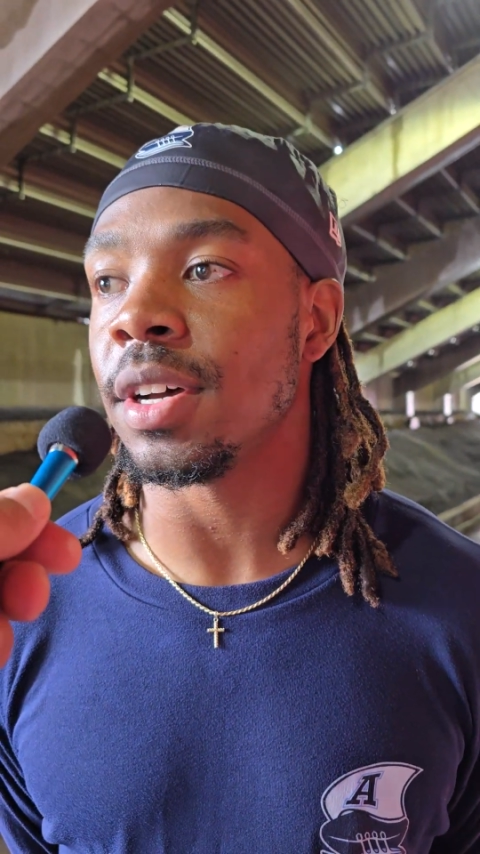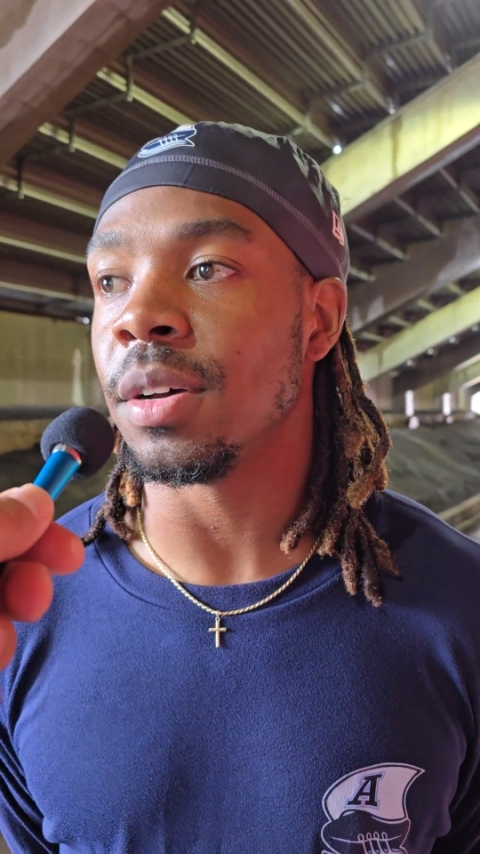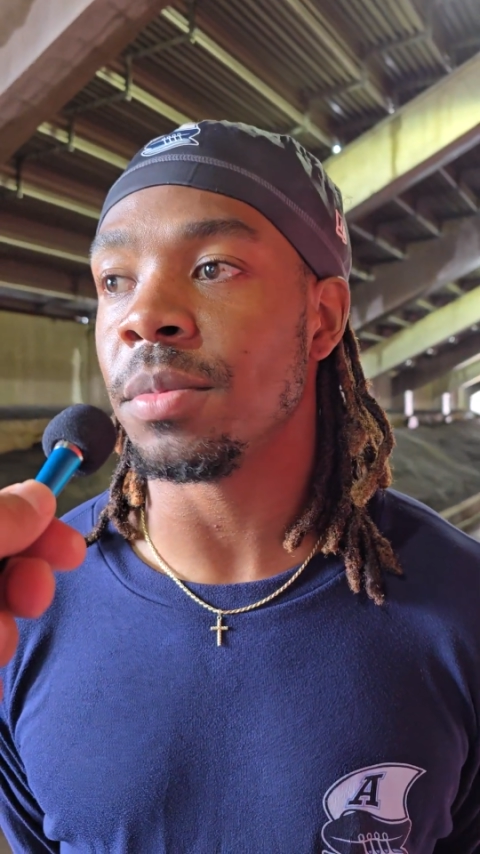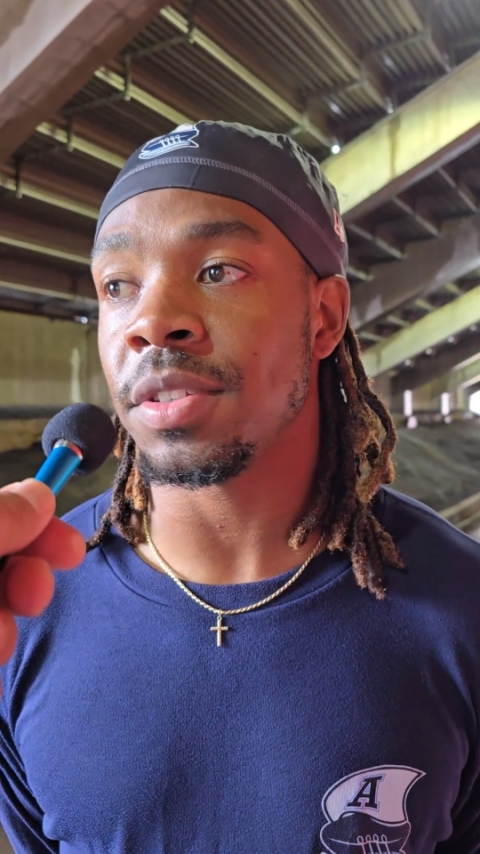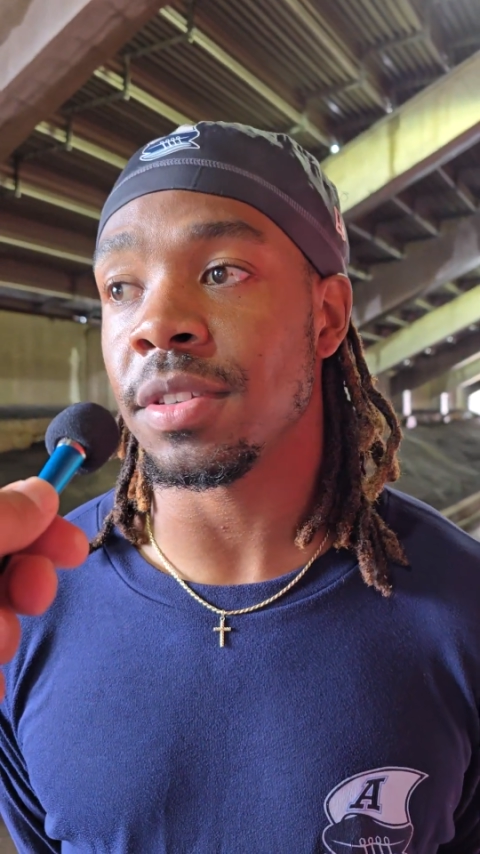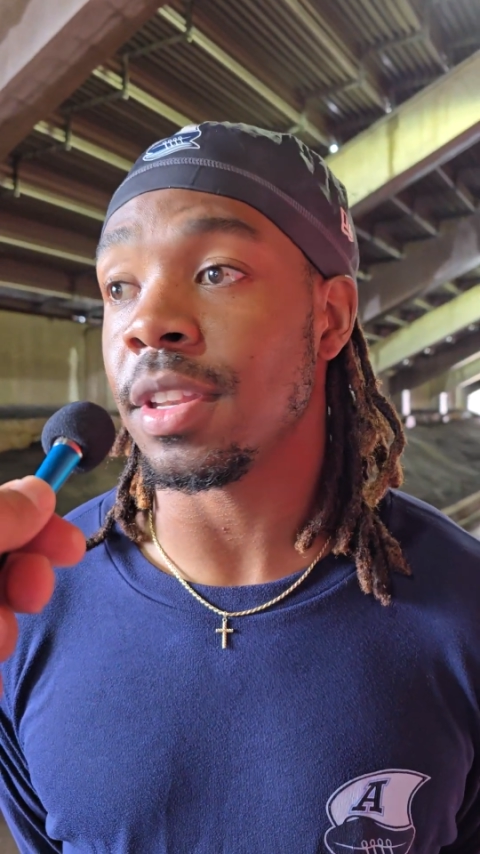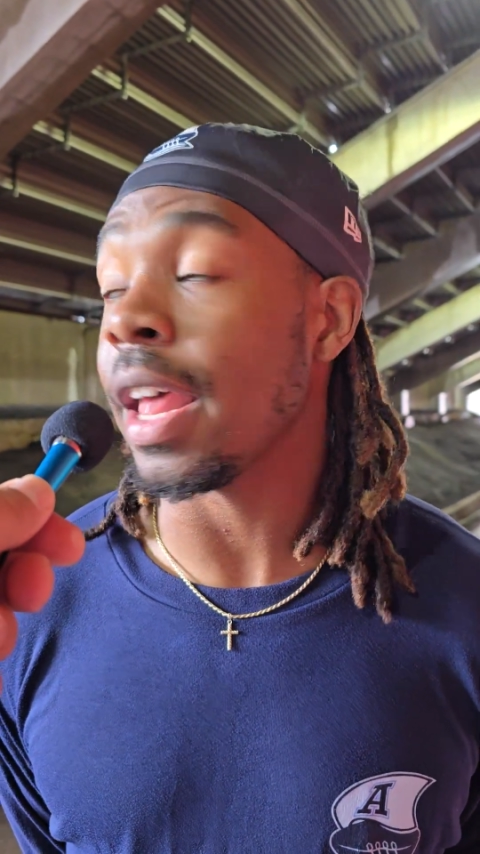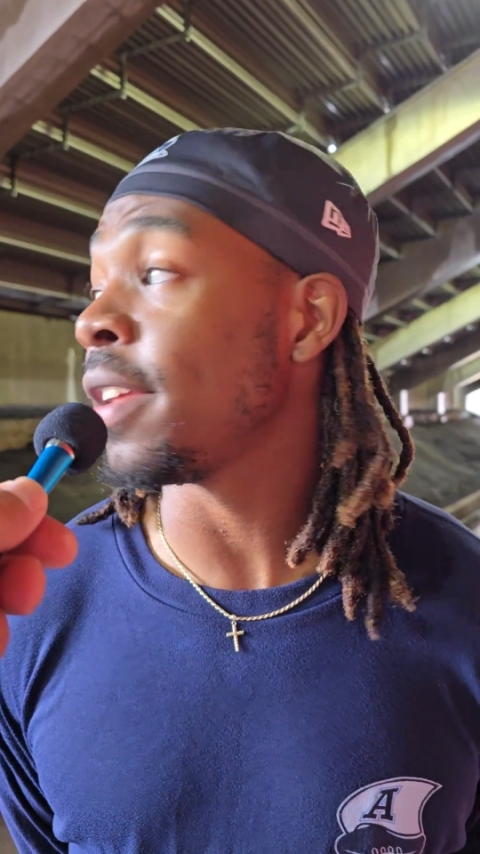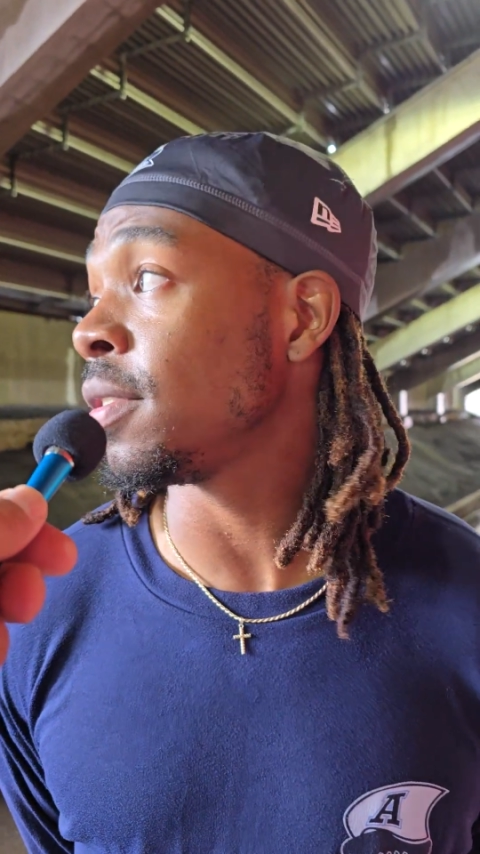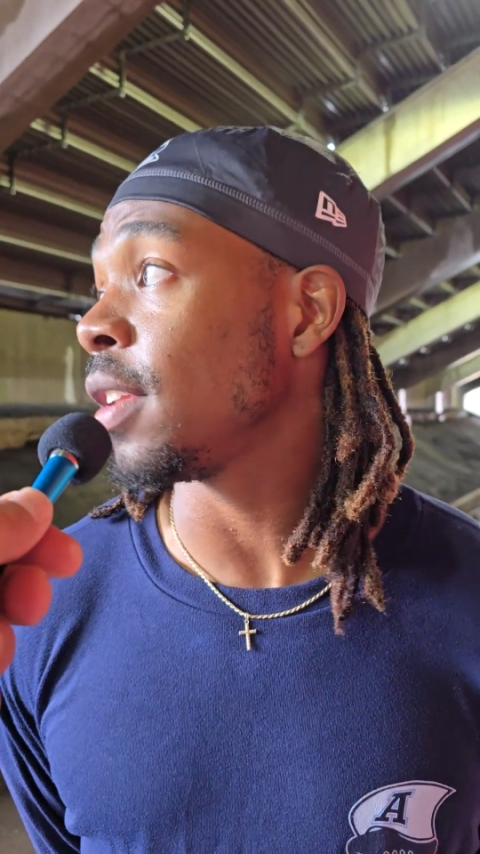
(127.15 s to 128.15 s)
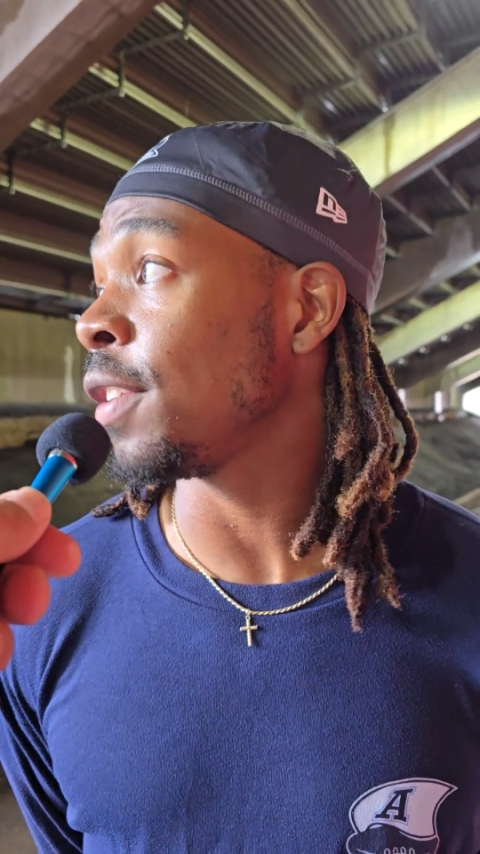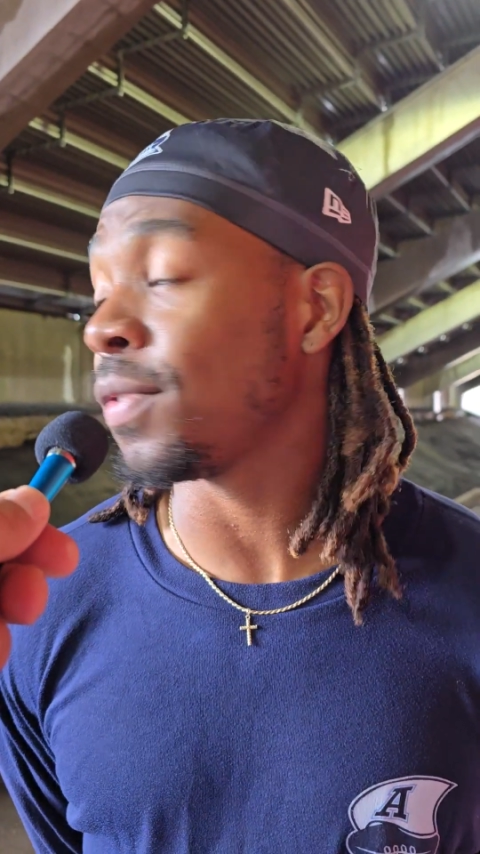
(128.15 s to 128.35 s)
Um, it's a nice nice